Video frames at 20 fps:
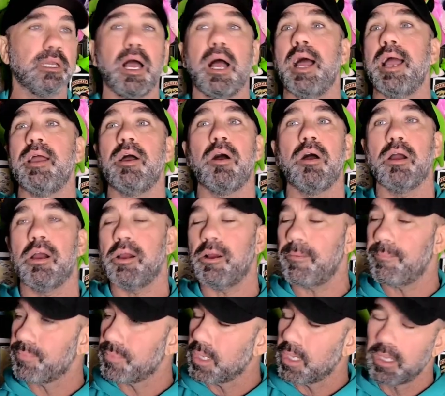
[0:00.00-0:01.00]

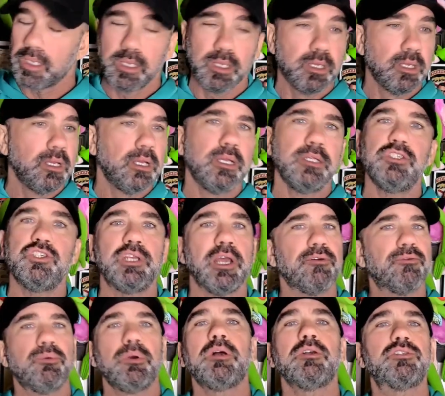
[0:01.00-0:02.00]
IR.
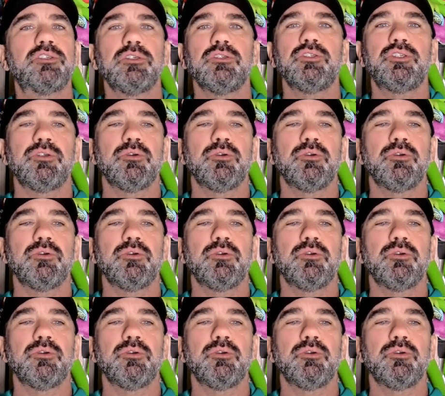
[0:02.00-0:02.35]
Jeff Wilson